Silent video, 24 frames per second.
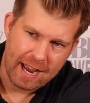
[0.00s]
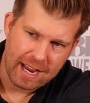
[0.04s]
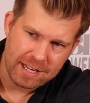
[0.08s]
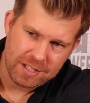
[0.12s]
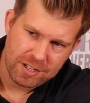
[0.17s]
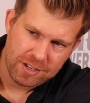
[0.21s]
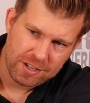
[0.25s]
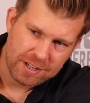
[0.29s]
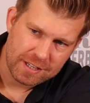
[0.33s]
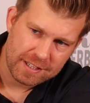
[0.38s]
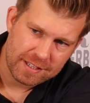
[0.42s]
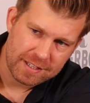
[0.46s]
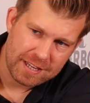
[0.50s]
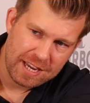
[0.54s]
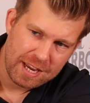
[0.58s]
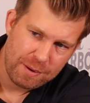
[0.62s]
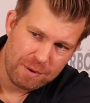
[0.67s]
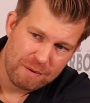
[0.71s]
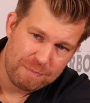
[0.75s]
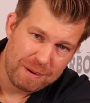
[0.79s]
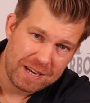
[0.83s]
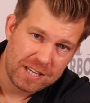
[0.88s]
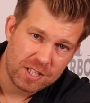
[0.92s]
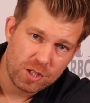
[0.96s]
as you can see,
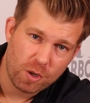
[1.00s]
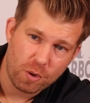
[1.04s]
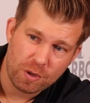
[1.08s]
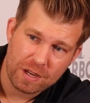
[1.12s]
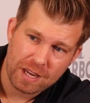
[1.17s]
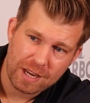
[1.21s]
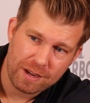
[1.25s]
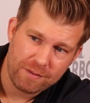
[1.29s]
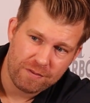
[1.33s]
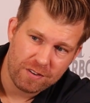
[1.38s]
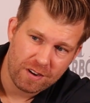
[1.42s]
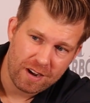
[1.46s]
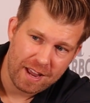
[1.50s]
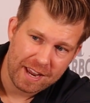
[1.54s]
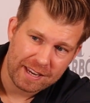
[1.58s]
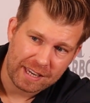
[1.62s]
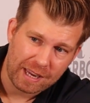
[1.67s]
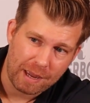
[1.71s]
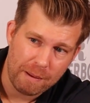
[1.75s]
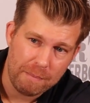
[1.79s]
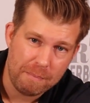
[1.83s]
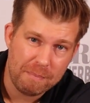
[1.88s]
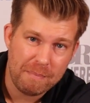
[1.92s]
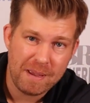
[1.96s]
we've been talking for like
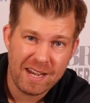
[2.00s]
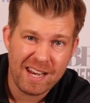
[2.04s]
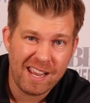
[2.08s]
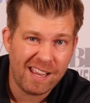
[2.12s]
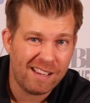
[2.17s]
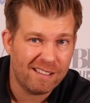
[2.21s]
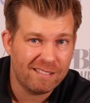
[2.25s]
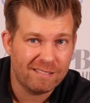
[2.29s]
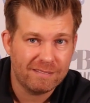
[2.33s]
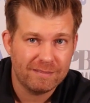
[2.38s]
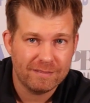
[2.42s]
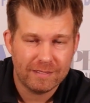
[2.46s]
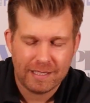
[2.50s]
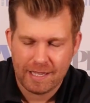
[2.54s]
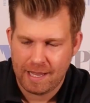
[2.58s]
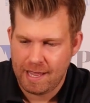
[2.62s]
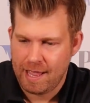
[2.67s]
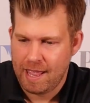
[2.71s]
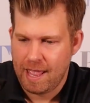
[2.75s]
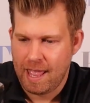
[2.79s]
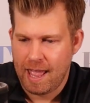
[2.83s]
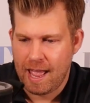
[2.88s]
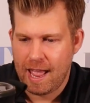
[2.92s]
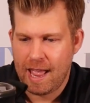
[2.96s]
a minute,
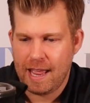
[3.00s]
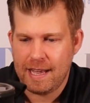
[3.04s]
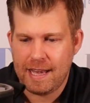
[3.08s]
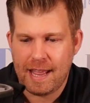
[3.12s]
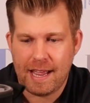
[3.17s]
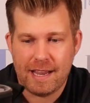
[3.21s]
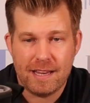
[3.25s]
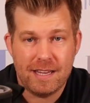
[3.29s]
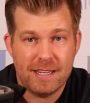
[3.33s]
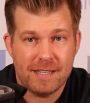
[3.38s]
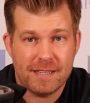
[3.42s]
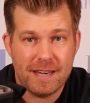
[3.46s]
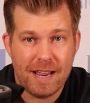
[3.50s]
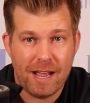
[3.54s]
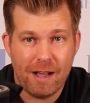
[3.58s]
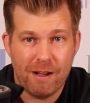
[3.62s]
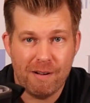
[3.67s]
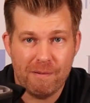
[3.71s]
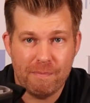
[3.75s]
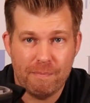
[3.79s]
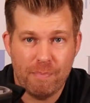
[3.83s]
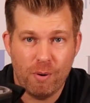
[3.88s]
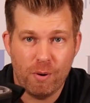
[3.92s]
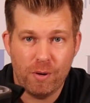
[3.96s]
and that is
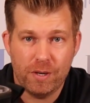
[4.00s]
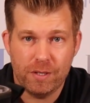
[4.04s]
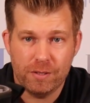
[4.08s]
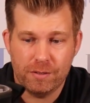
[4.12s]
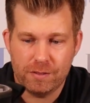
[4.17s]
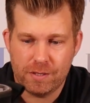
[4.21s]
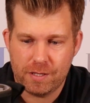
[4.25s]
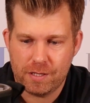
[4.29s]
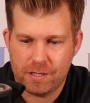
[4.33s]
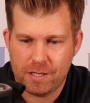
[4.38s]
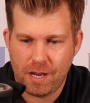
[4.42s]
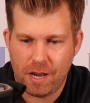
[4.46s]
now boiled.